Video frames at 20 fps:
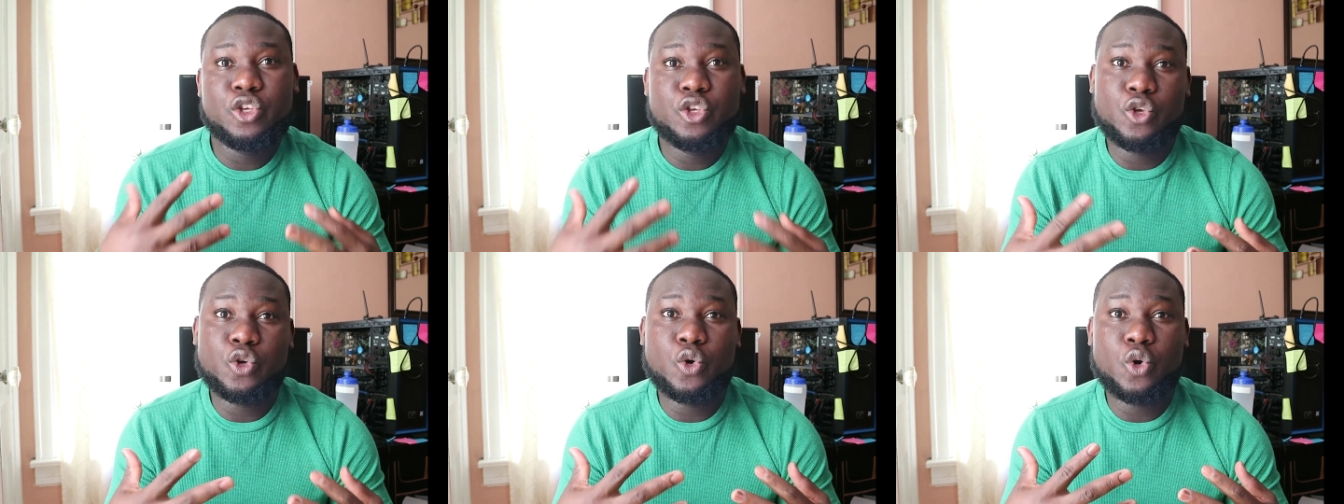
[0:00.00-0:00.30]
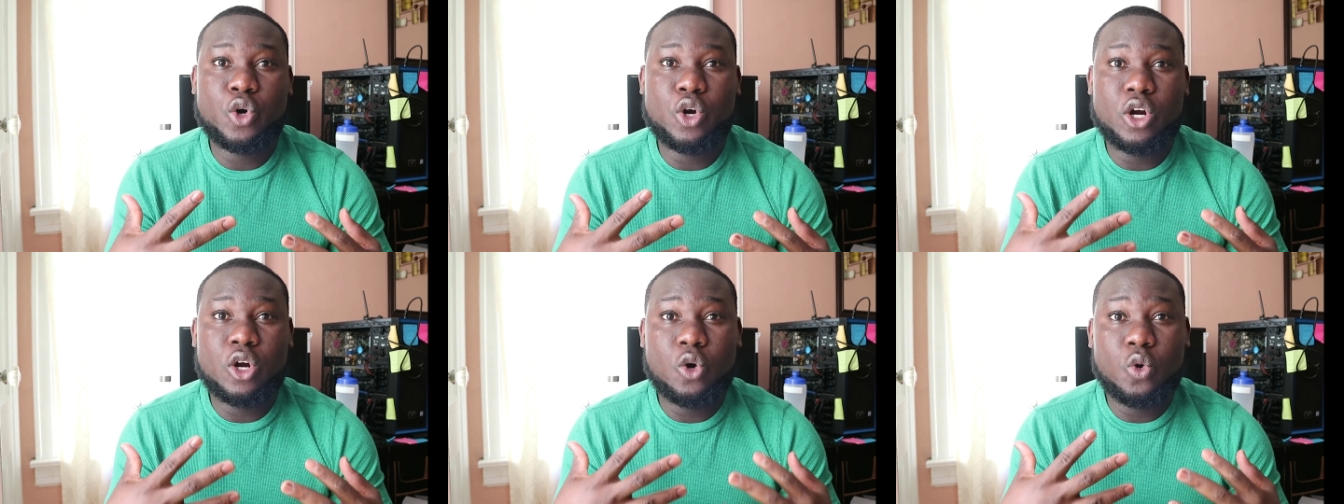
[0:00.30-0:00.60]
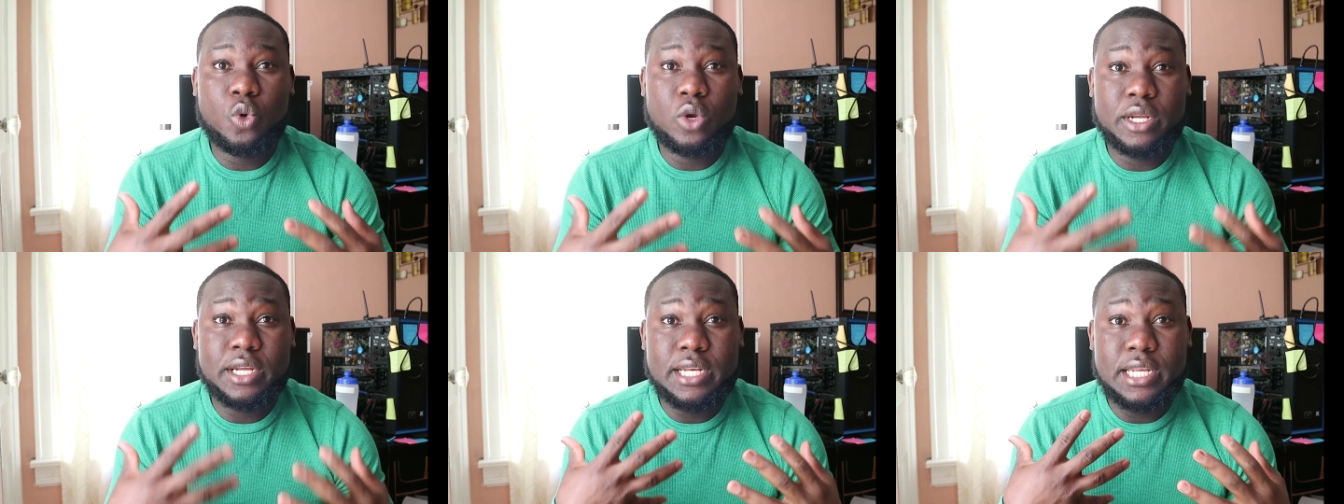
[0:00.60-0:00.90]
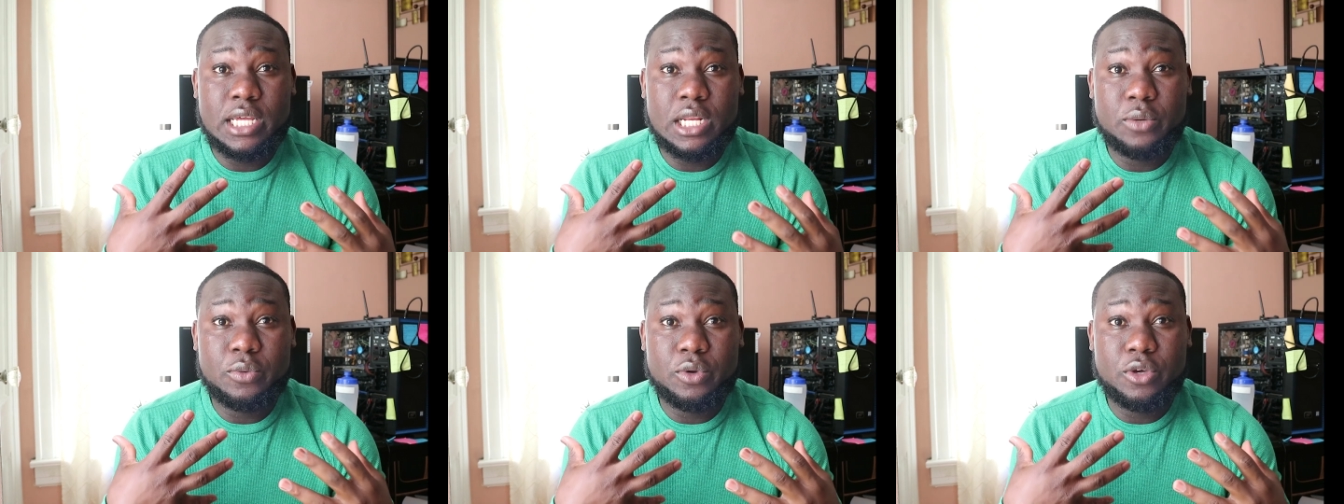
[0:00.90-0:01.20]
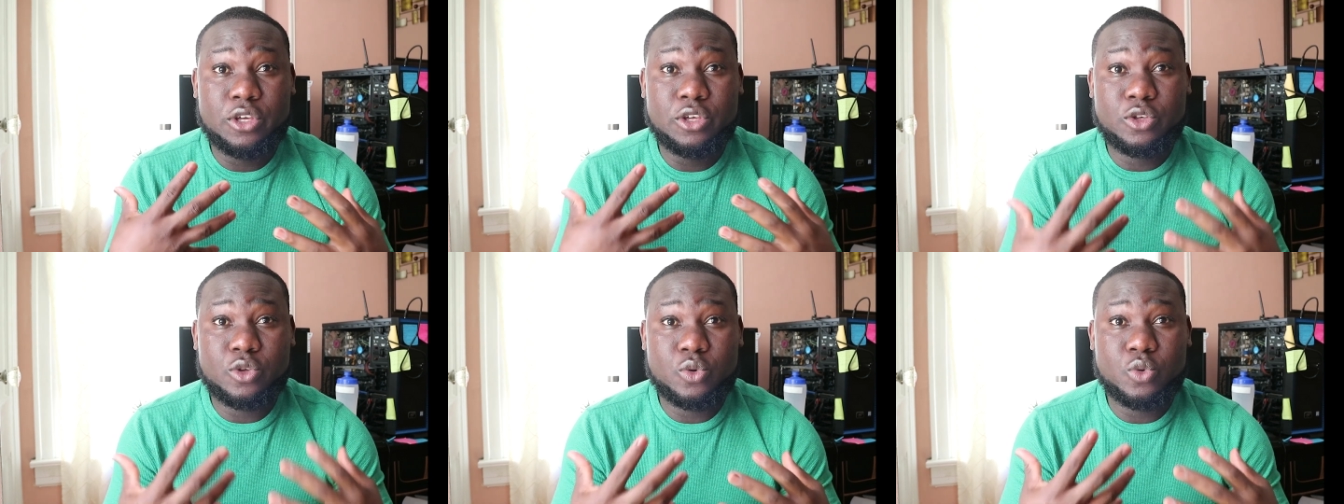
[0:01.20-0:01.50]
you're only dealing
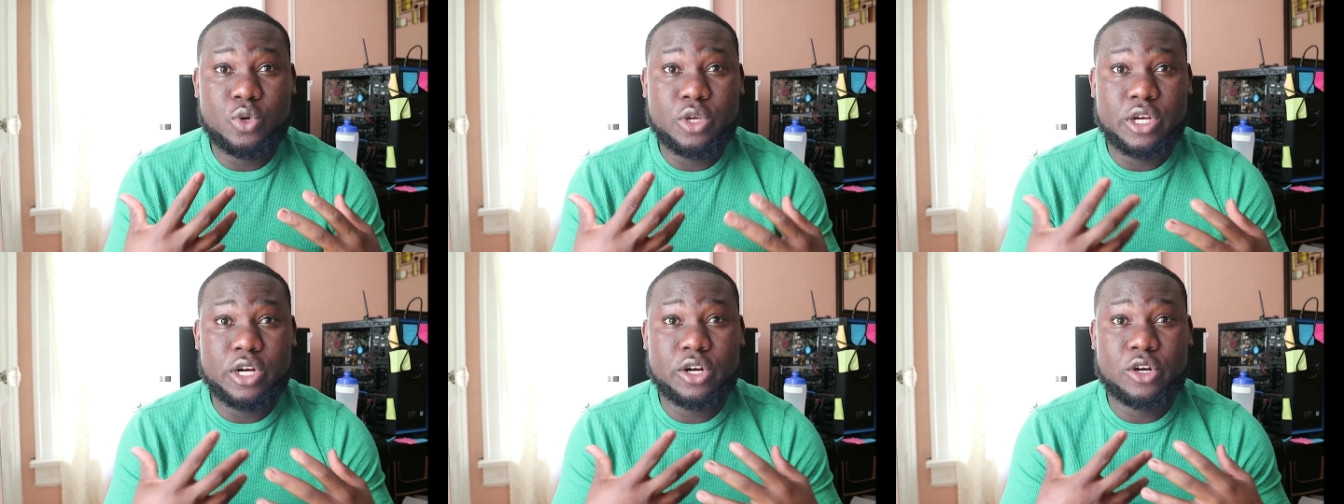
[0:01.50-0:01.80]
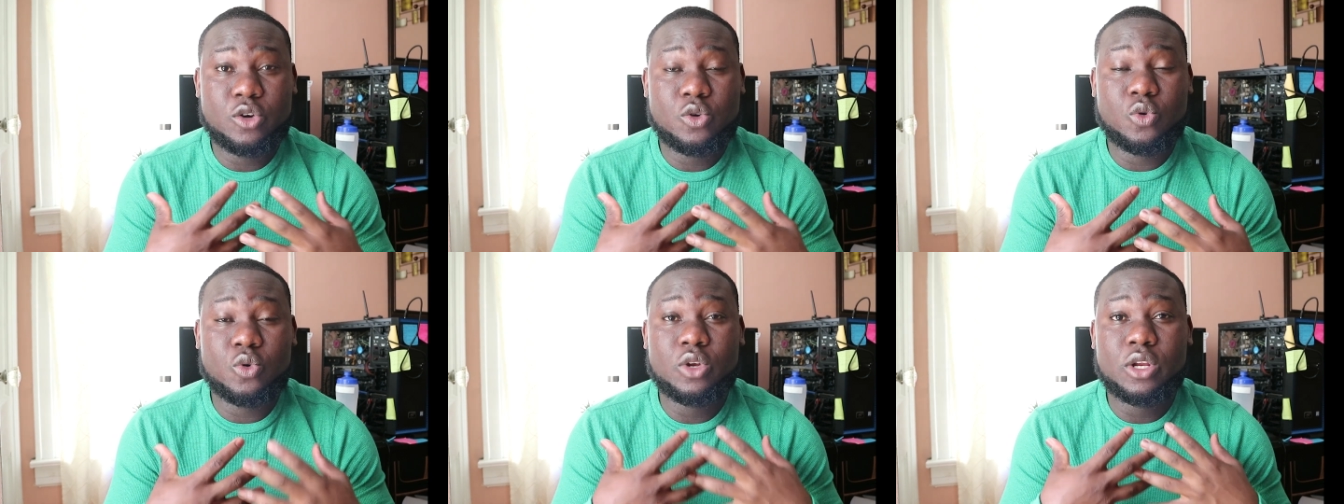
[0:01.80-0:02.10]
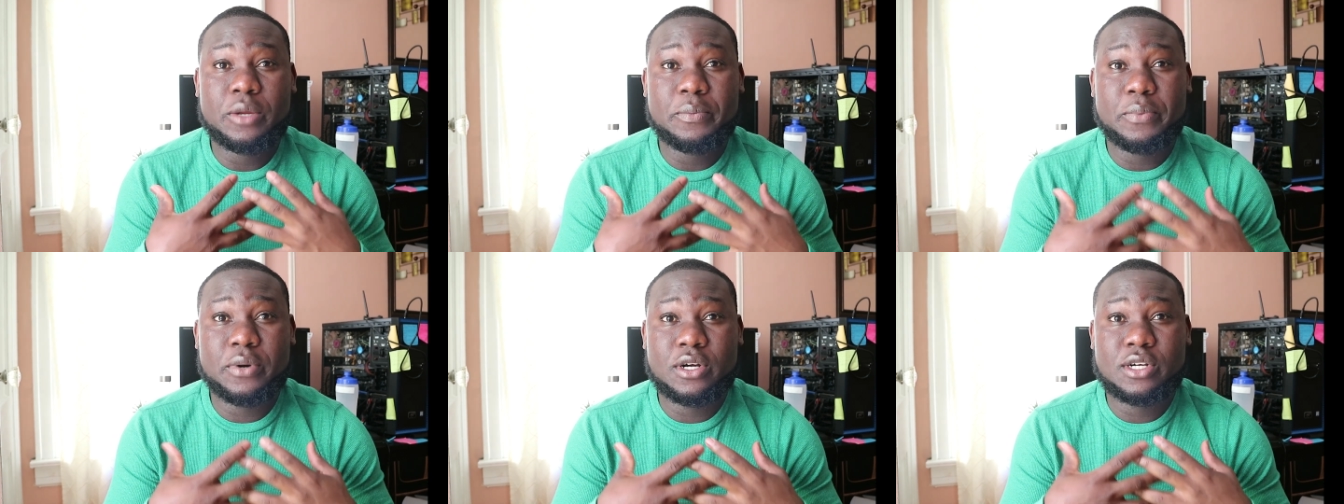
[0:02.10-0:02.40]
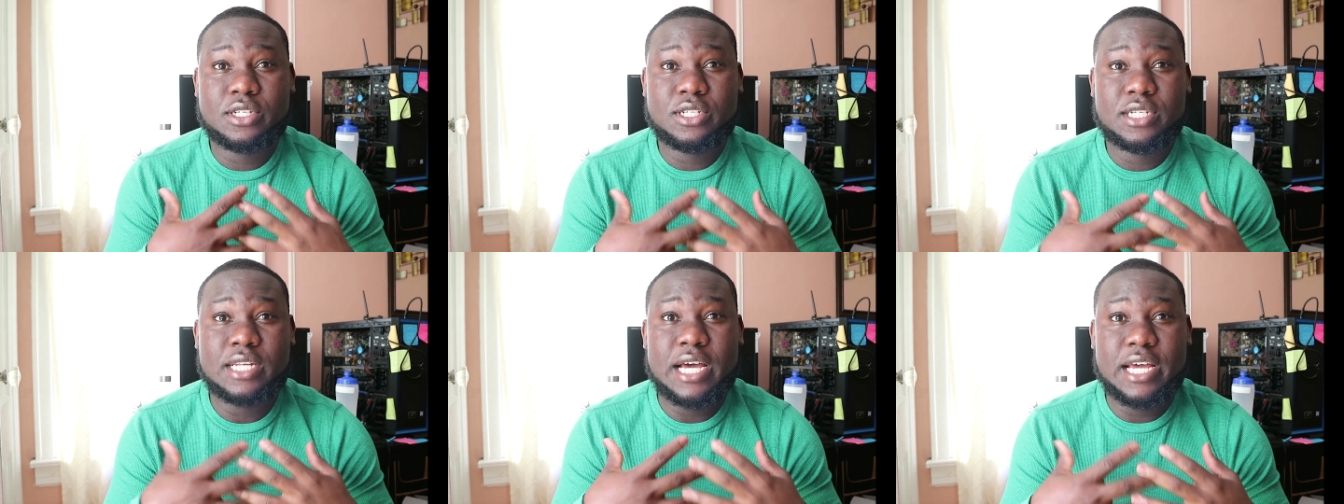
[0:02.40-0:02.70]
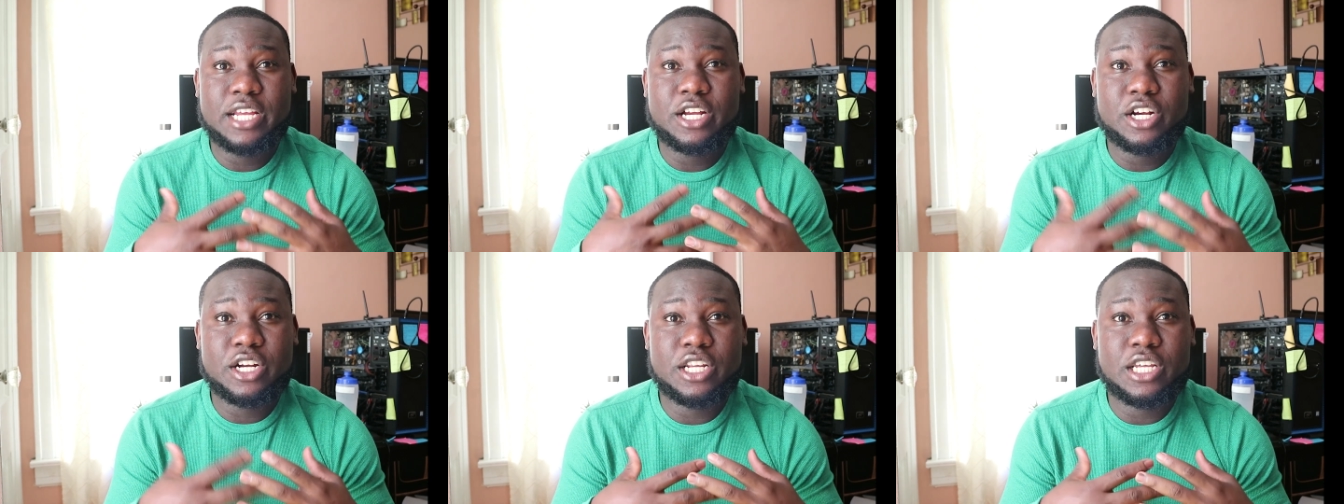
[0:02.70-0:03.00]
with you, you're the only person
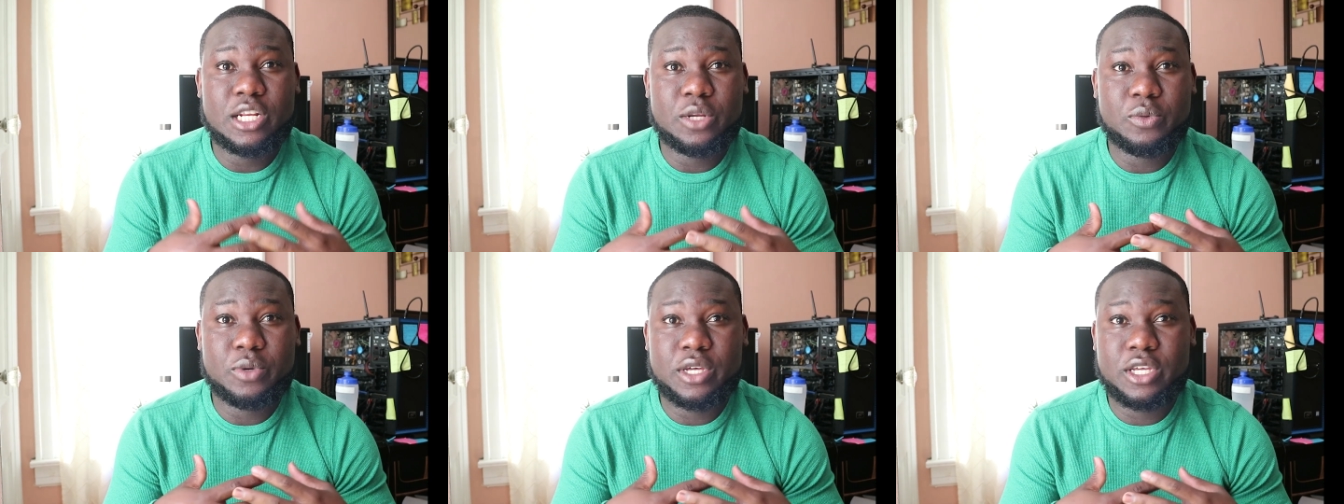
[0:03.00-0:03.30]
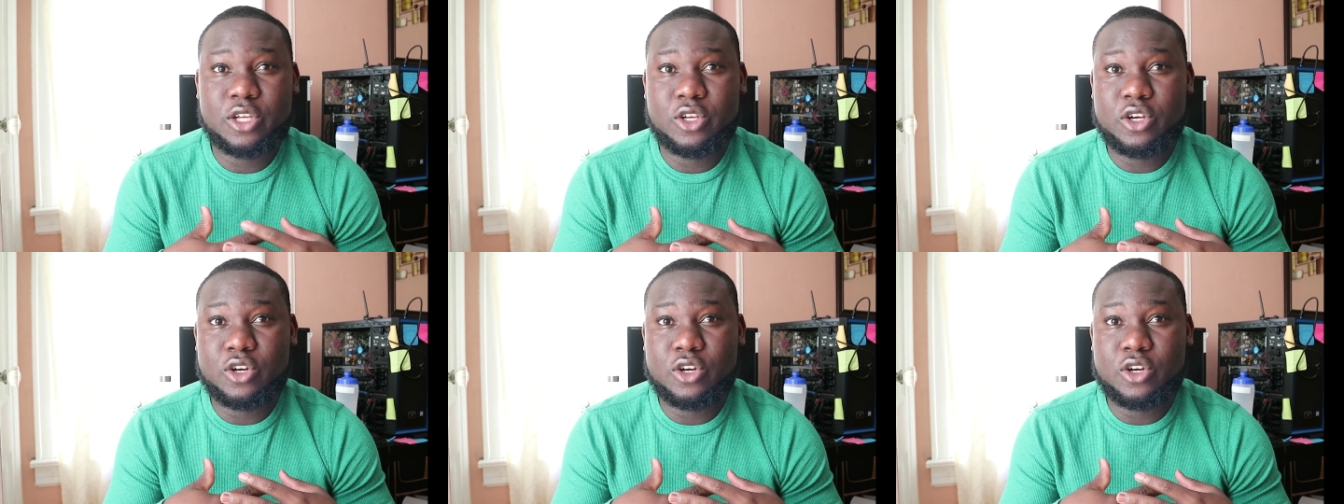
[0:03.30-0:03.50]
that you're dealing with.